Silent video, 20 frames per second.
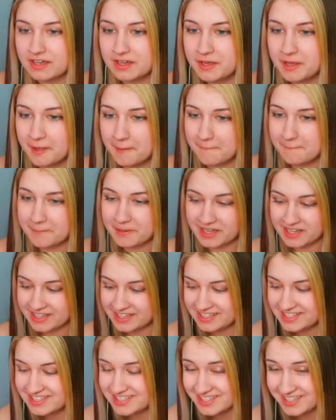
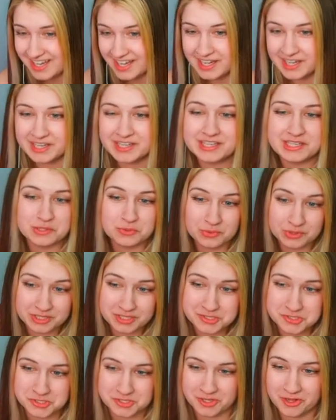but I eat really
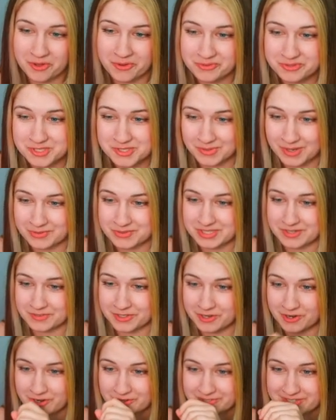slow, so I was having
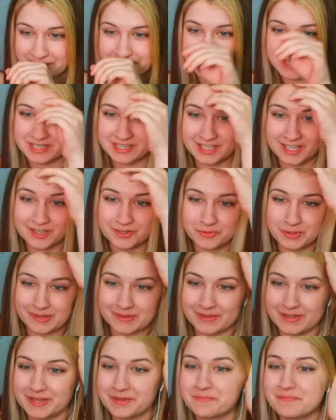a hard time eating it
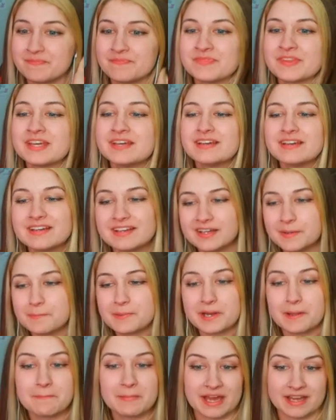quickly.
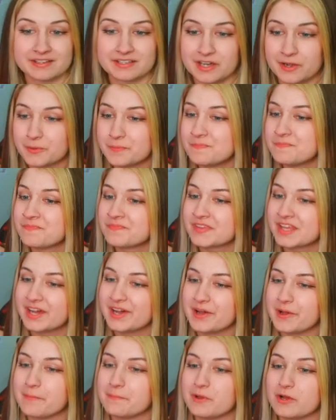But I'm back now.
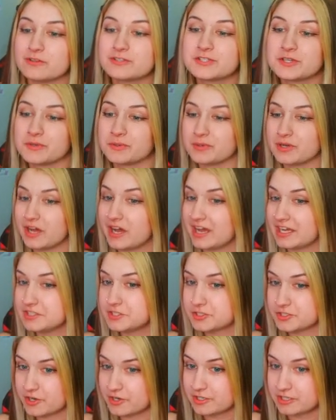Um, also, a heist
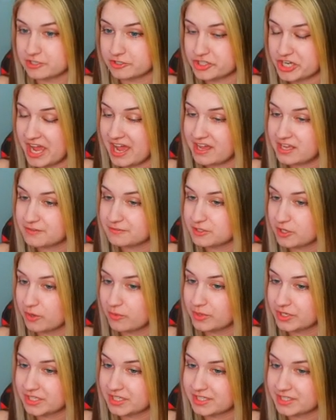started in chat. If y'all
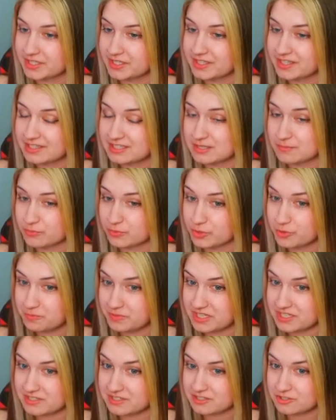want to get some
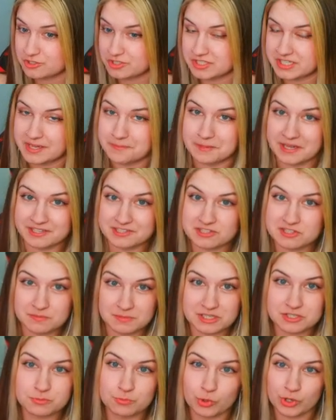rupees, just type
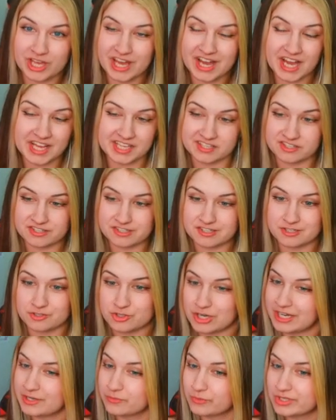exclamation point heist.
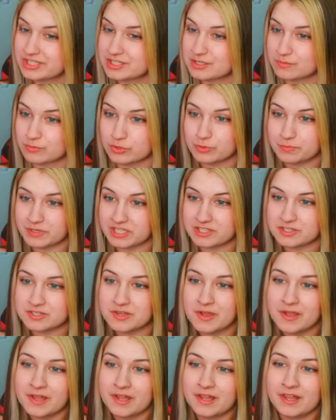Try and win some rupees.
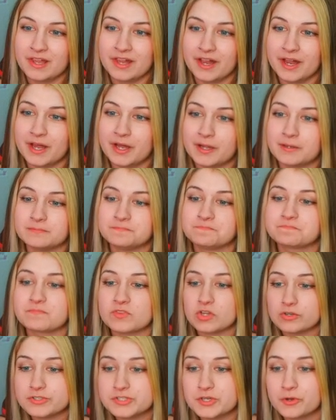Um,
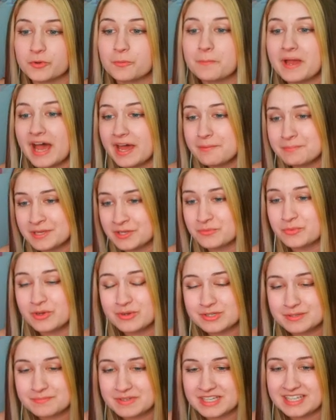also, Patman,
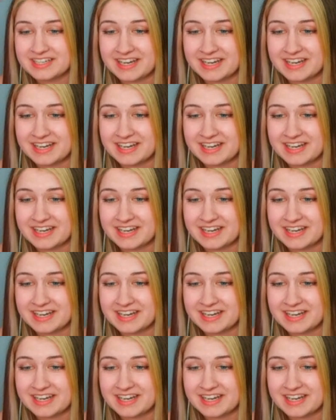welcome in.